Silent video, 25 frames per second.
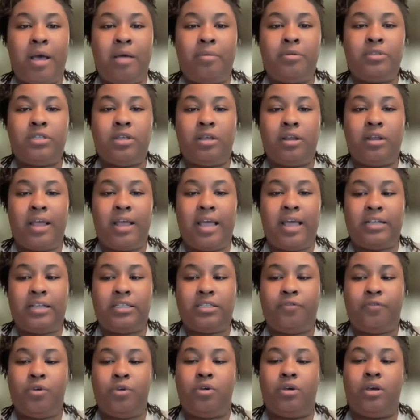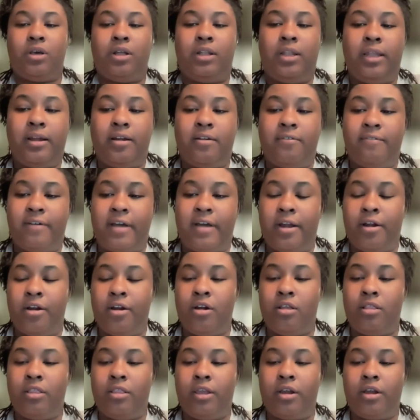was gonna ask if you could clarify
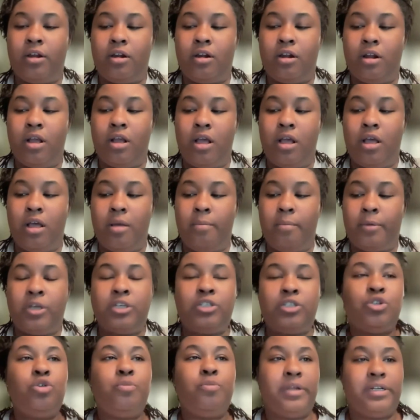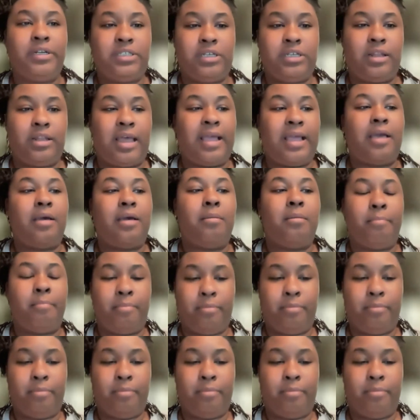earlier, because you mentioned like